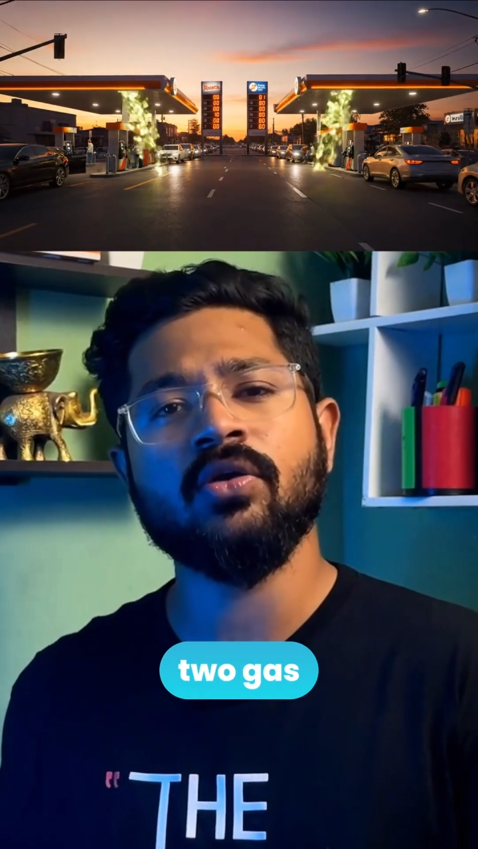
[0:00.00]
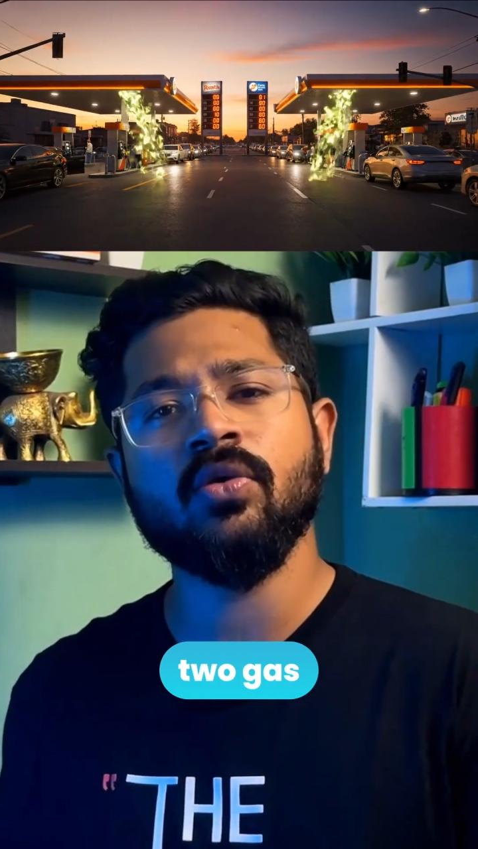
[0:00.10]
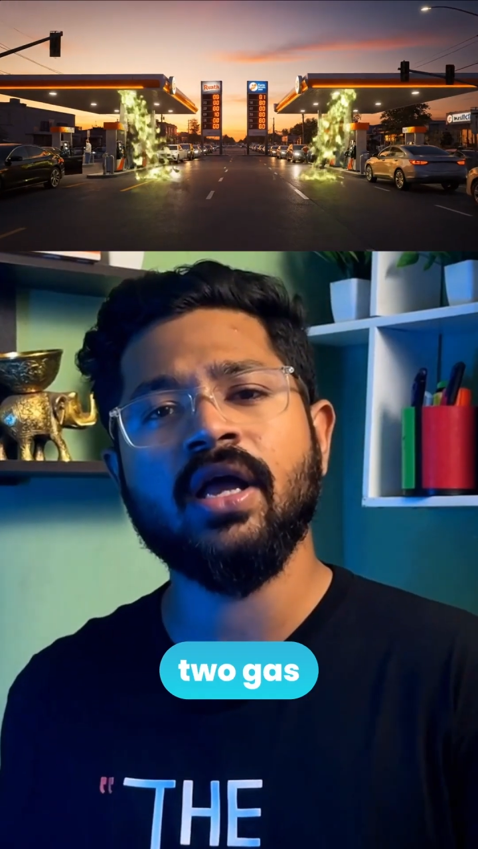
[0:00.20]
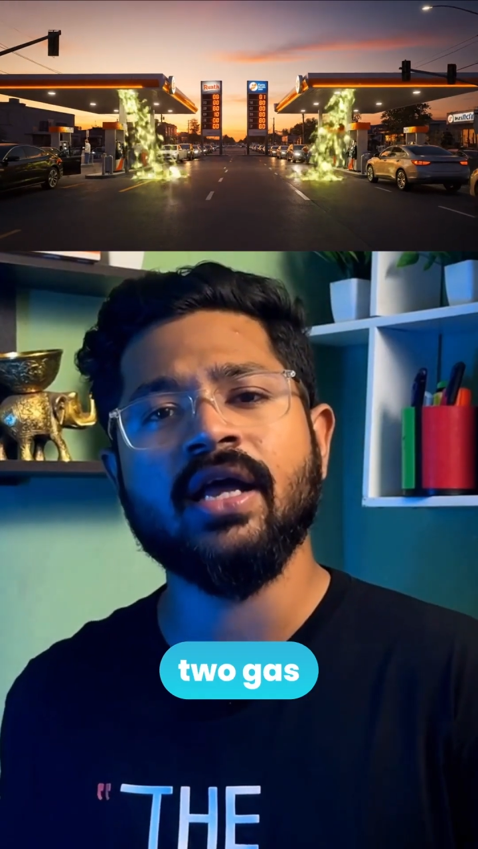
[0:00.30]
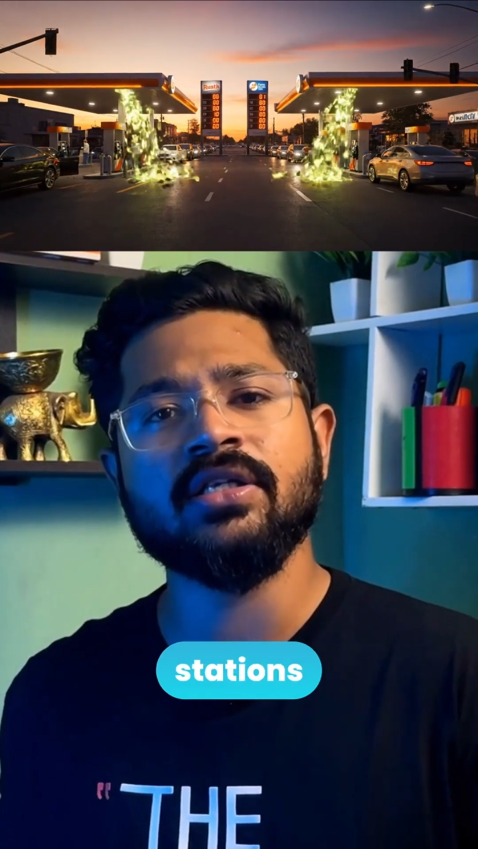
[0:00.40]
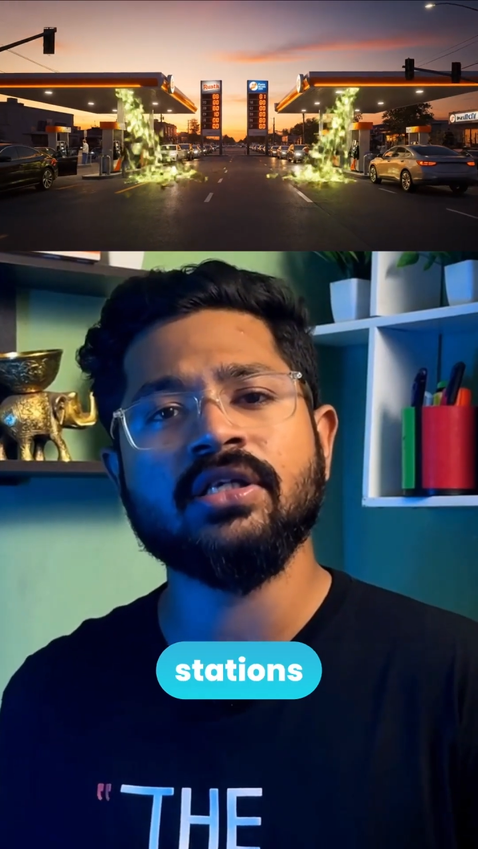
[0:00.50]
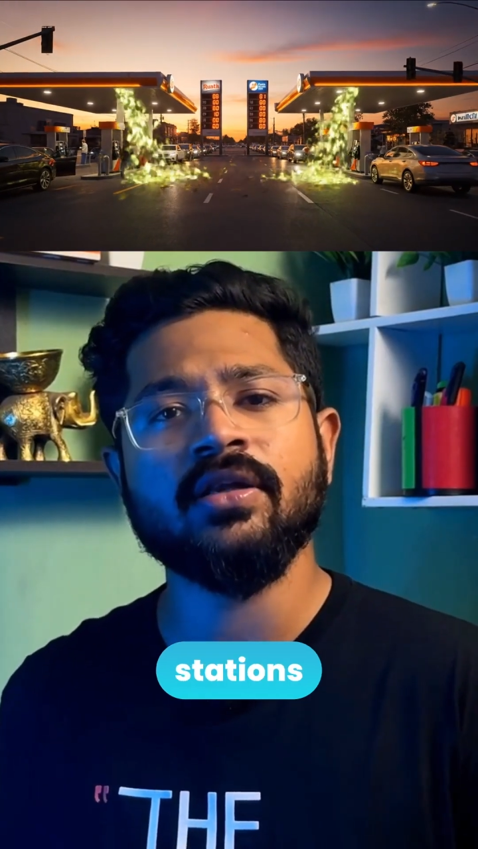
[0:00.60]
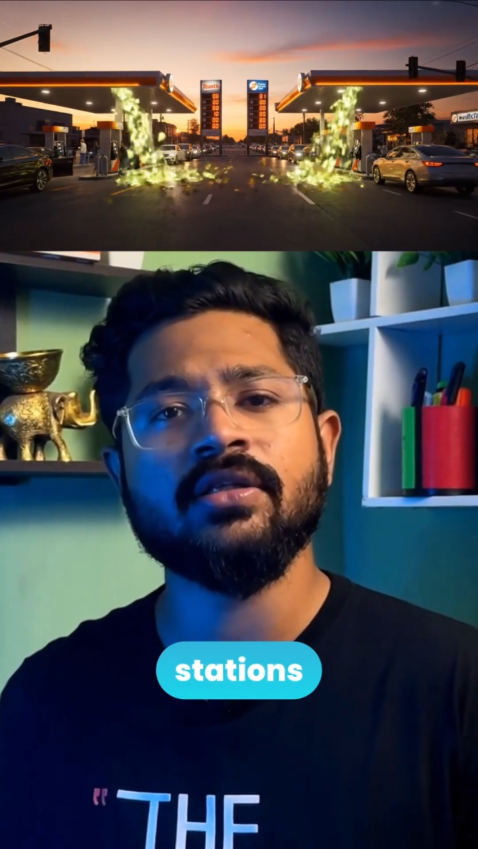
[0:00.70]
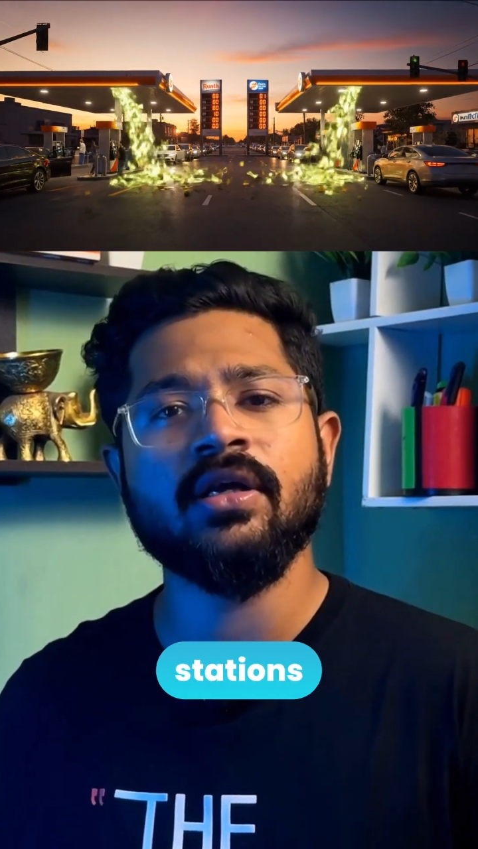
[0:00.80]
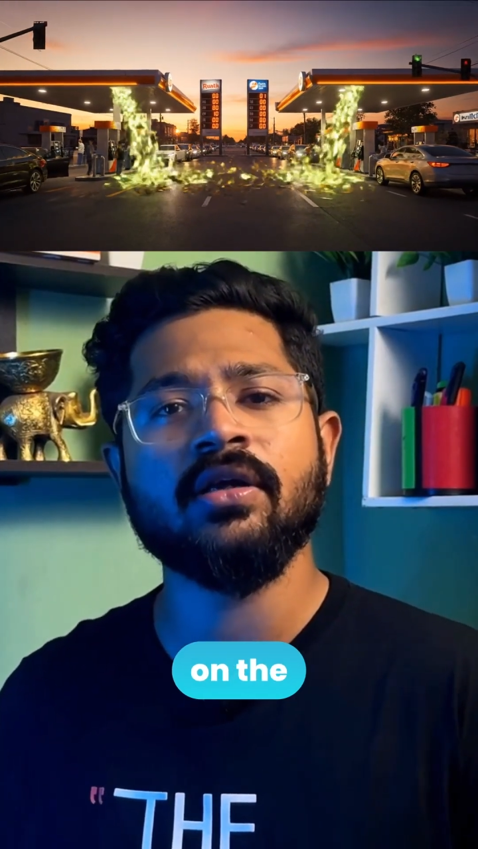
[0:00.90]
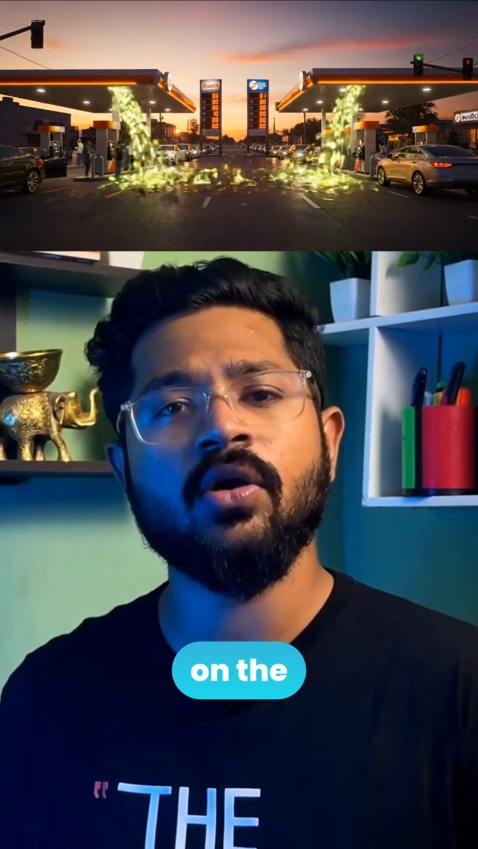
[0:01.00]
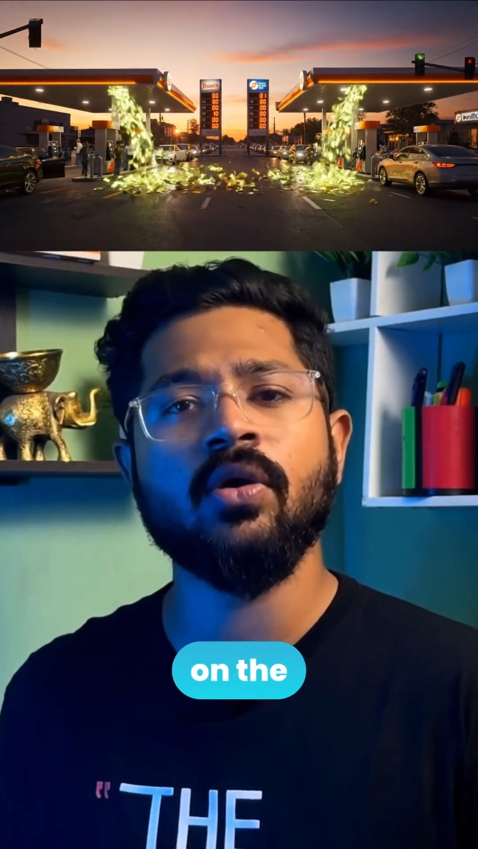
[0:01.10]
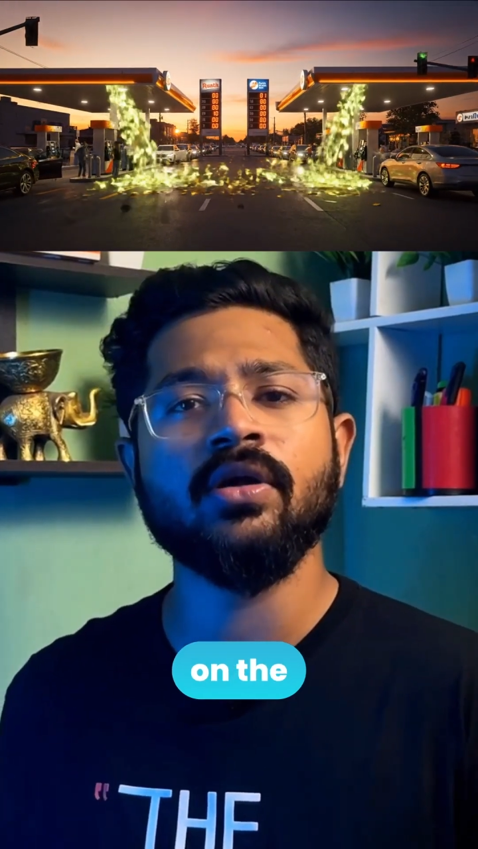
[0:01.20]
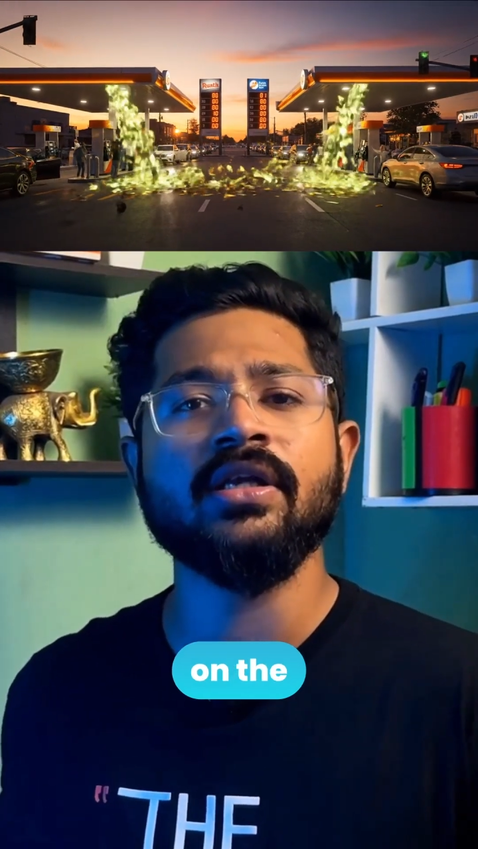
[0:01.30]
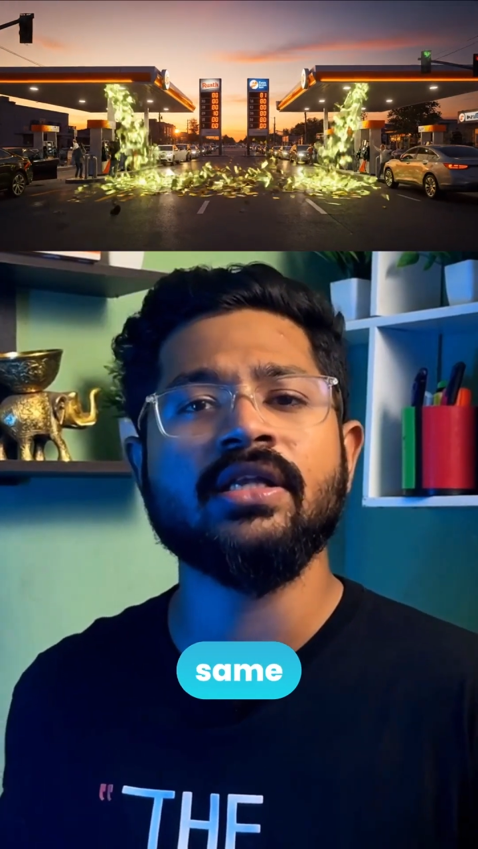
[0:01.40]
two gas stations
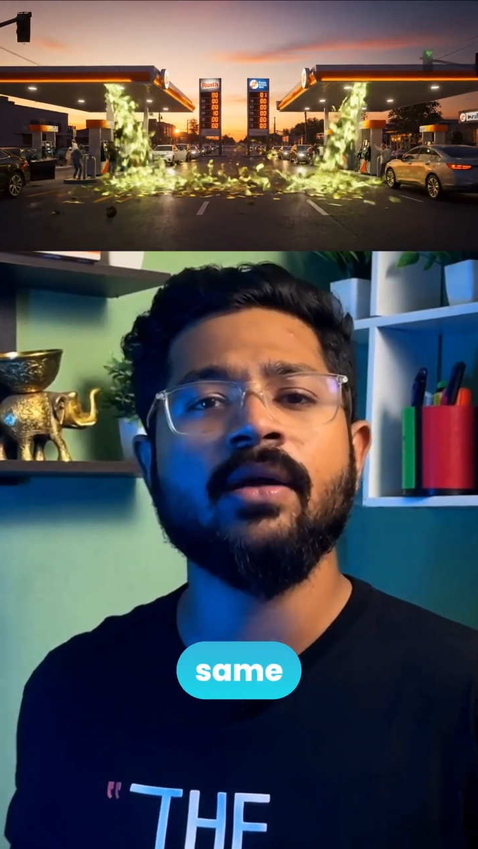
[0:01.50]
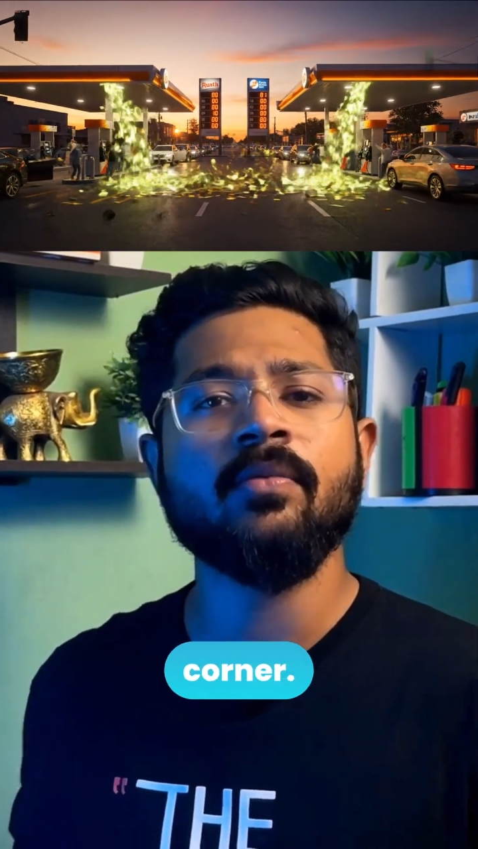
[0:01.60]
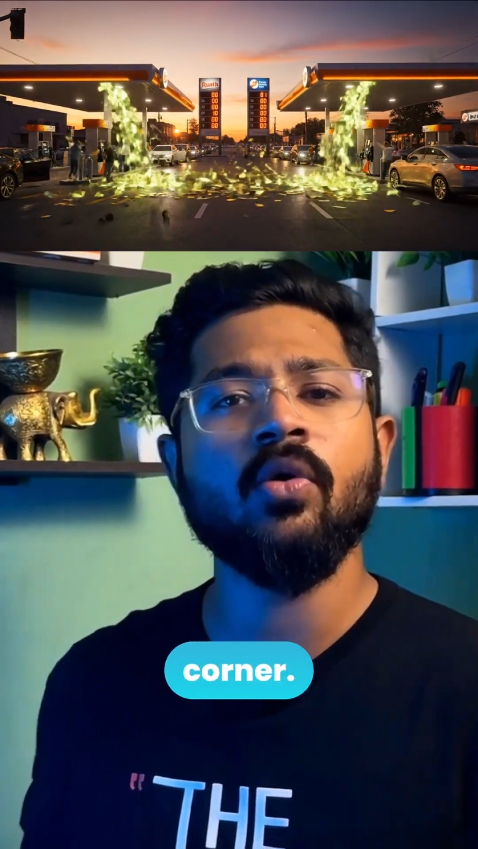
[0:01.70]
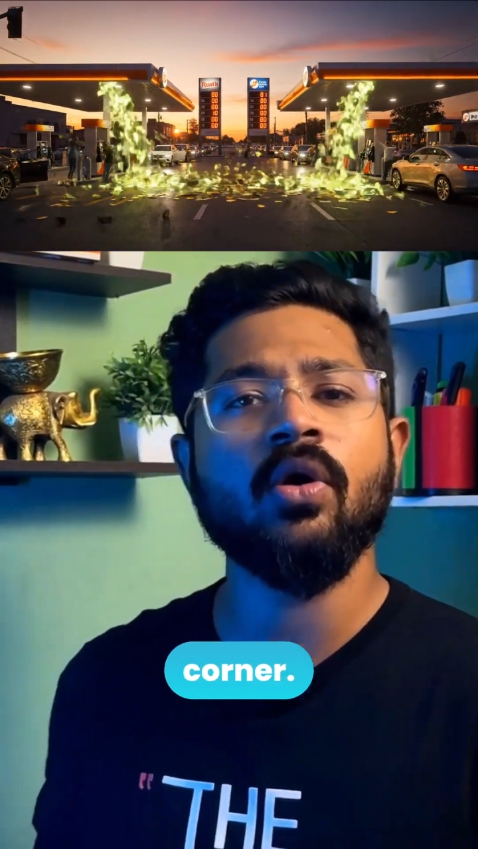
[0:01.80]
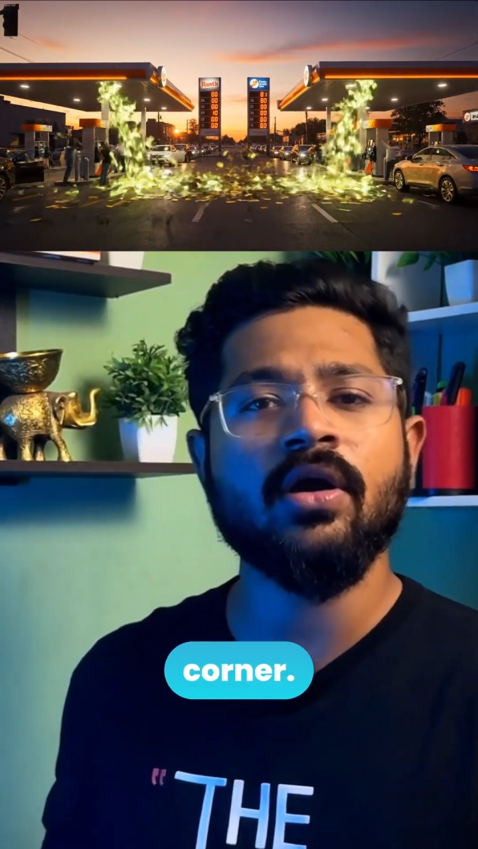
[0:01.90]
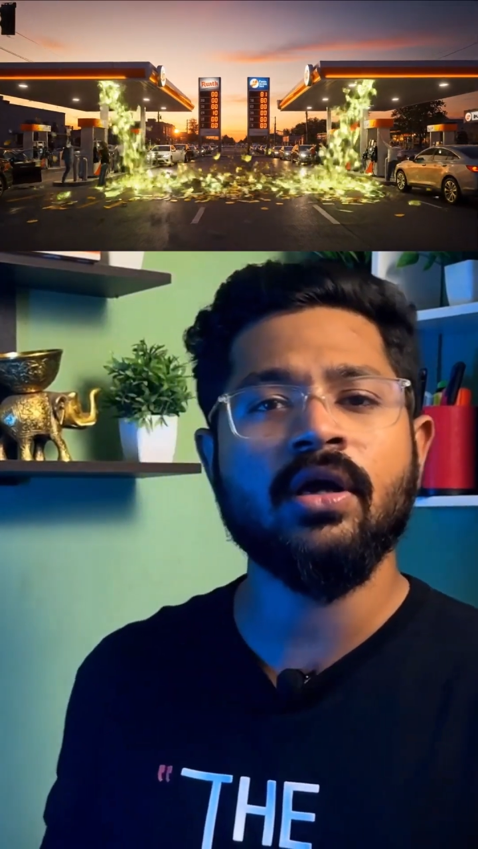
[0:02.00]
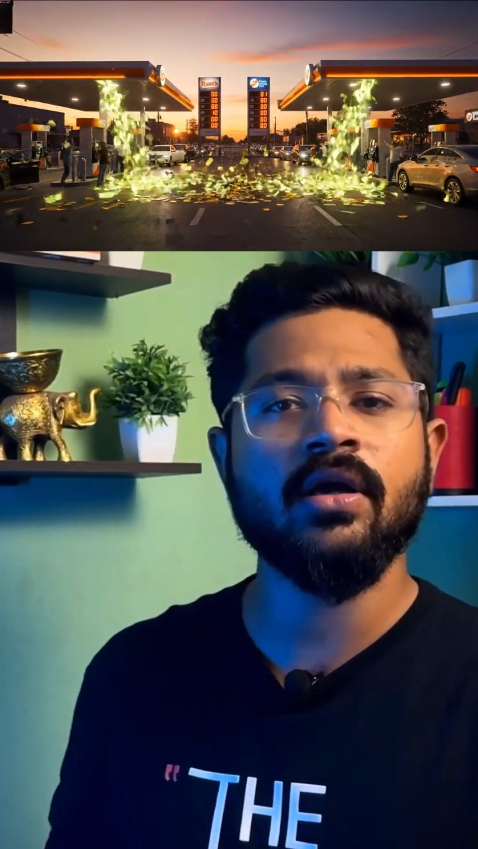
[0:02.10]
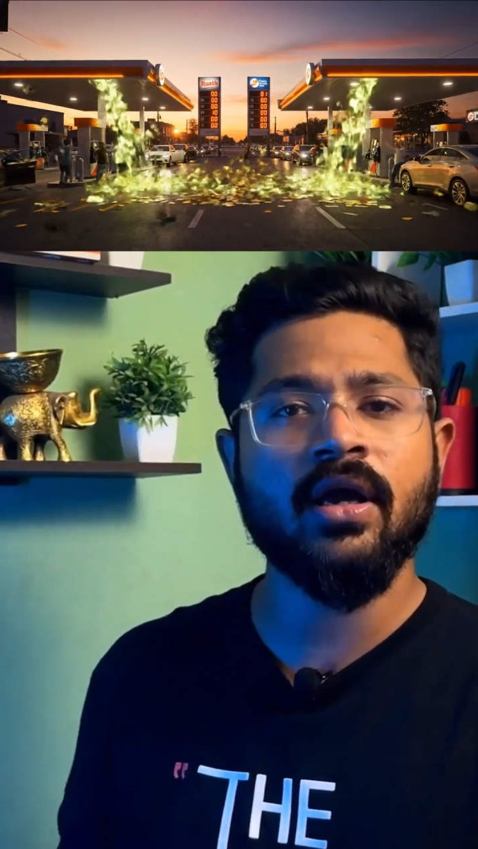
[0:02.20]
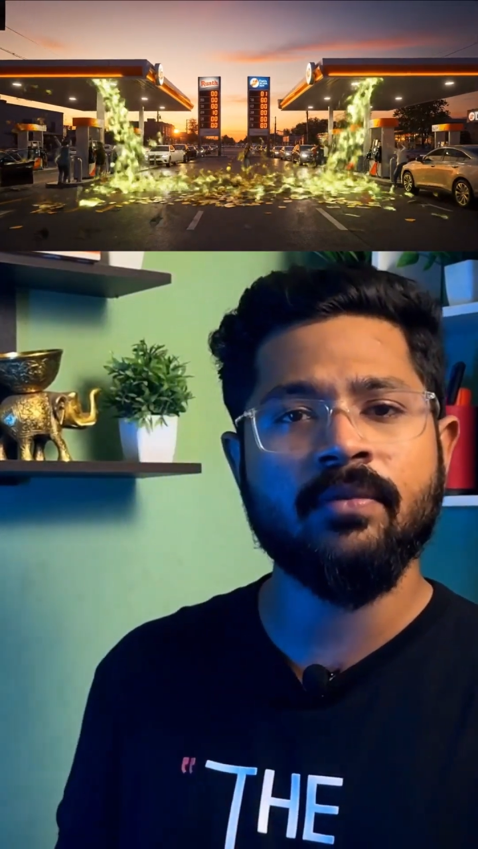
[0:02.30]
on the same corner.